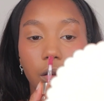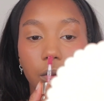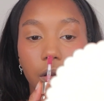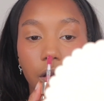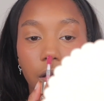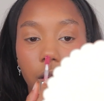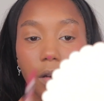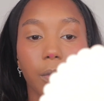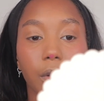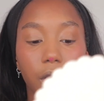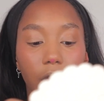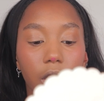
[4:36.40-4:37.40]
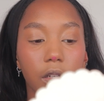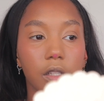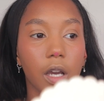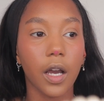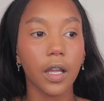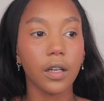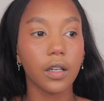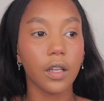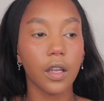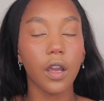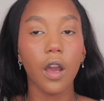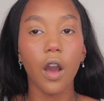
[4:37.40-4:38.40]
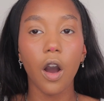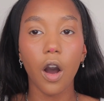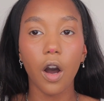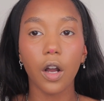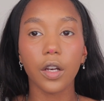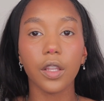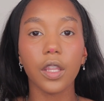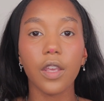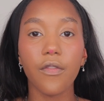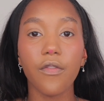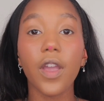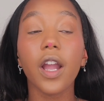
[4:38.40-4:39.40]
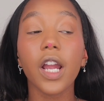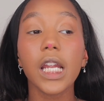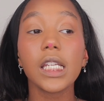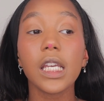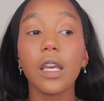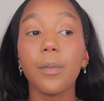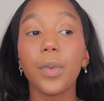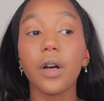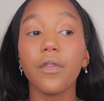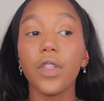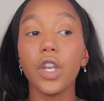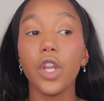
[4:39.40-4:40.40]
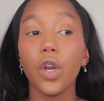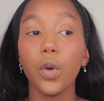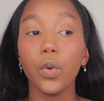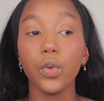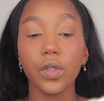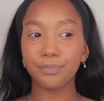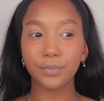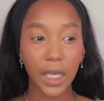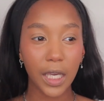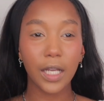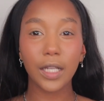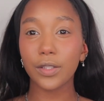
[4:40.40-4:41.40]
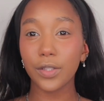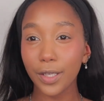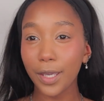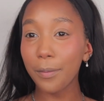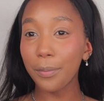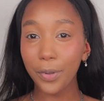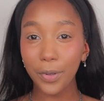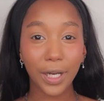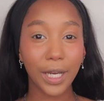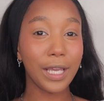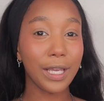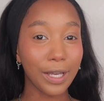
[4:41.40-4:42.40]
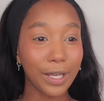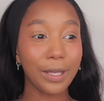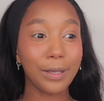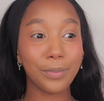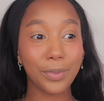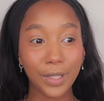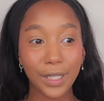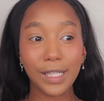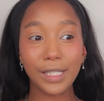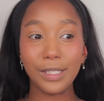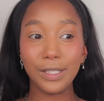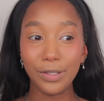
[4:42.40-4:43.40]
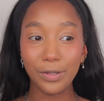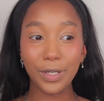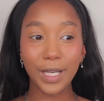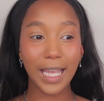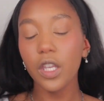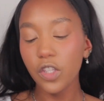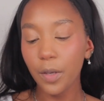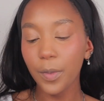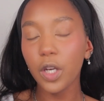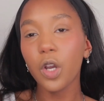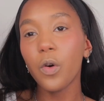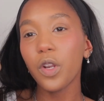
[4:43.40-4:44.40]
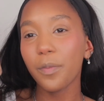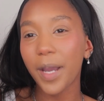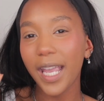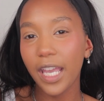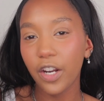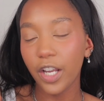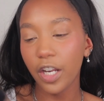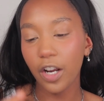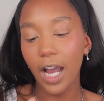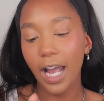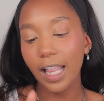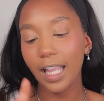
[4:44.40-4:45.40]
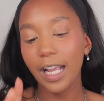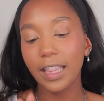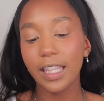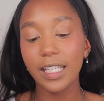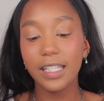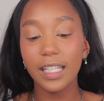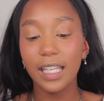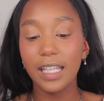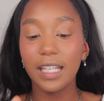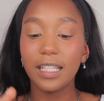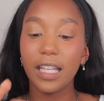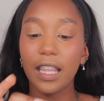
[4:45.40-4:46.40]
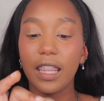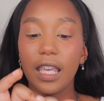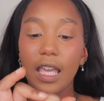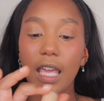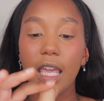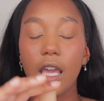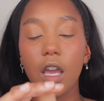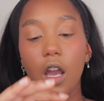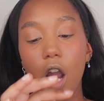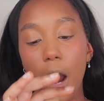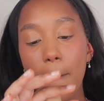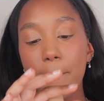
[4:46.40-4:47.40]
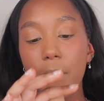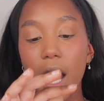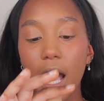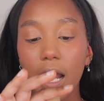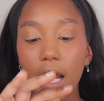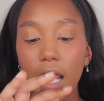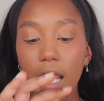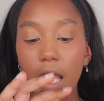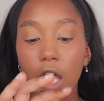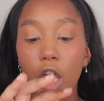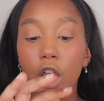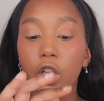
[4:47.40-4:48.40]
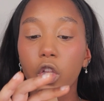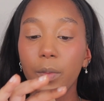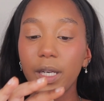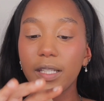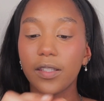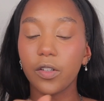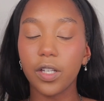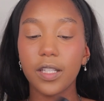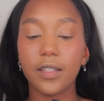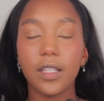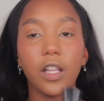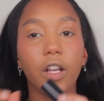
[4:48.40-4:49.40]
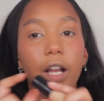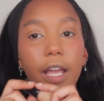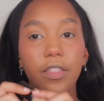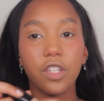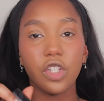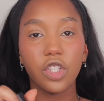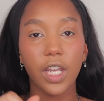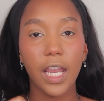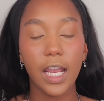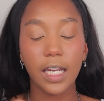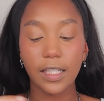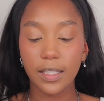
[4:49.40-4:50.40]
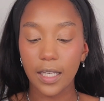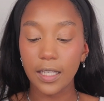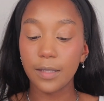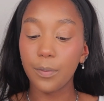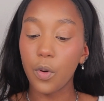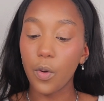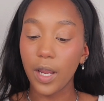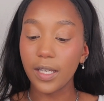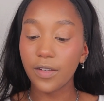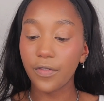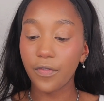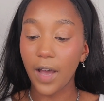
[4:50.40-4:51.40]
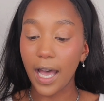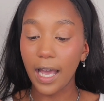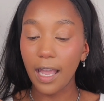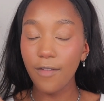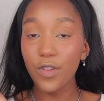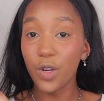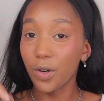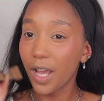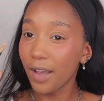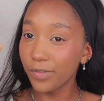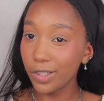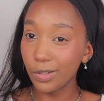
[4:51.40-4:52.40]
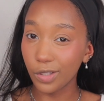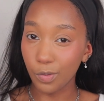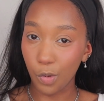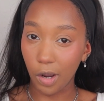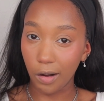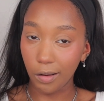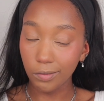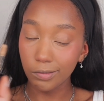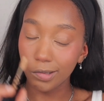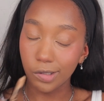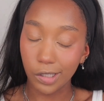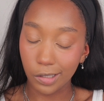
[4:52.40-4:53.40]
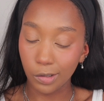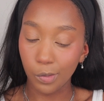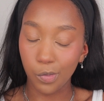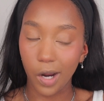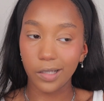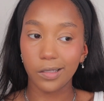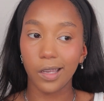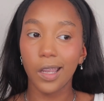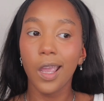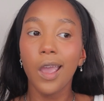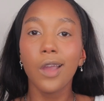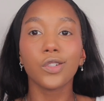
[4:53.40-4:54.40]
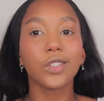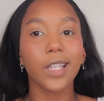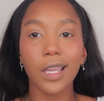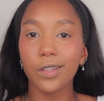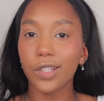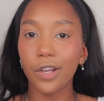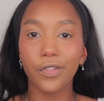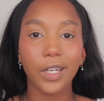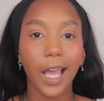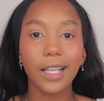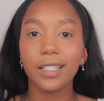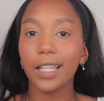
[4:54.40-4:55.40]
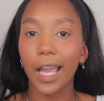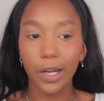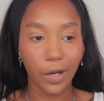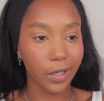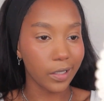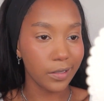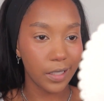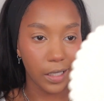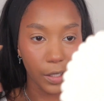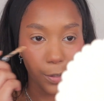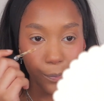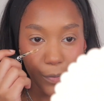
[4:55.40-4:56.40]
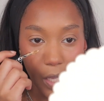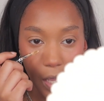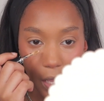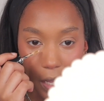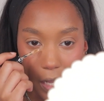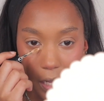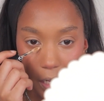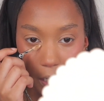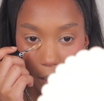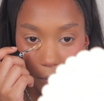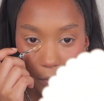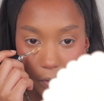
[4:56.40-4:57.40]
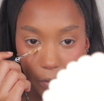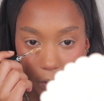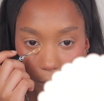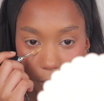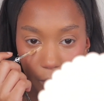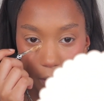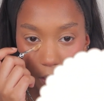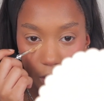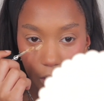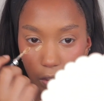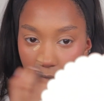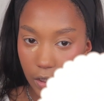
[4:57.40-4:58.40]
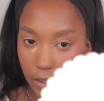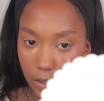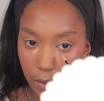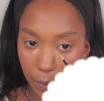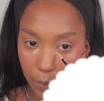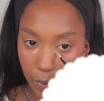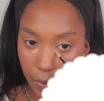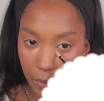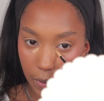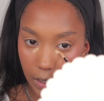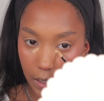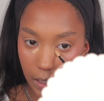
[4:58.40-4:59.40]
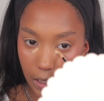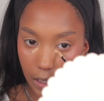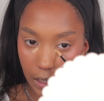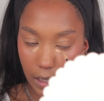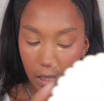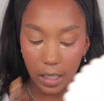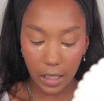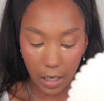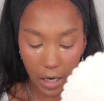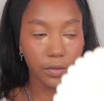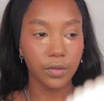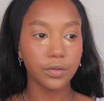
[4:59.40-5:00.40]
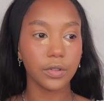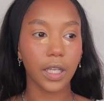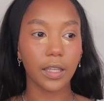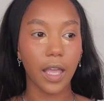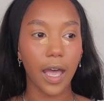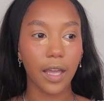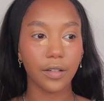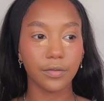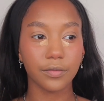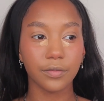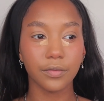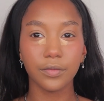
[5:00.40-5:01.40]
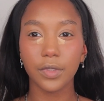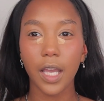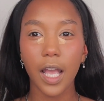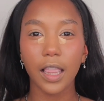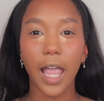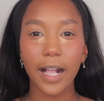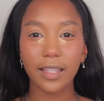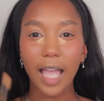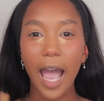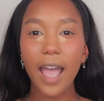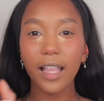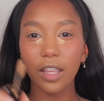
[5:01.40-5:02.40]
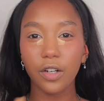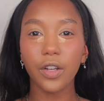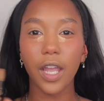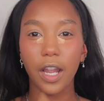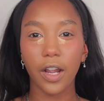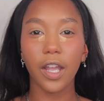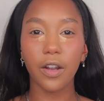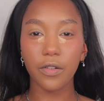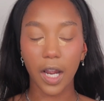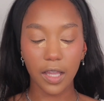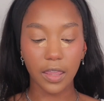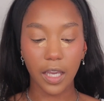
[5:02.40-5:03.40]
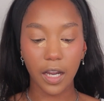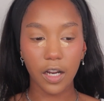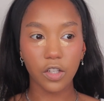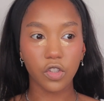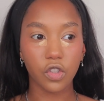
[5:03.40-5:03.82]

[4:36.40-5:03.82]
We are gonna put a dot on the very tip of the nose. It's looking pretty good, pretty dewy. So I'm gonna go into my inner highlight. This is the Armani Luminous Silk Concealer in the shade 6.5. You don't have to use this product because she's a little pricey. Just get yourself a nice lighter concealer. So I'm going to just put in here like that. Like that little area right there is